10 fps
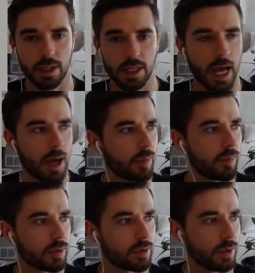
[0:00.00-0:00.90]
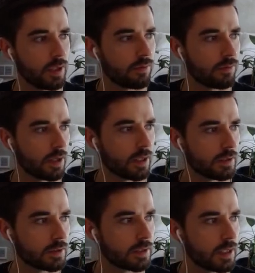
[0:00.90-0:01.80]
gap between
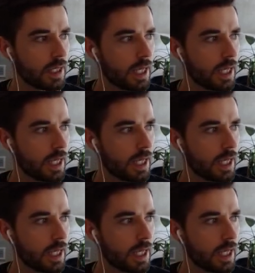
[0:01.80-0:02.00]
fins,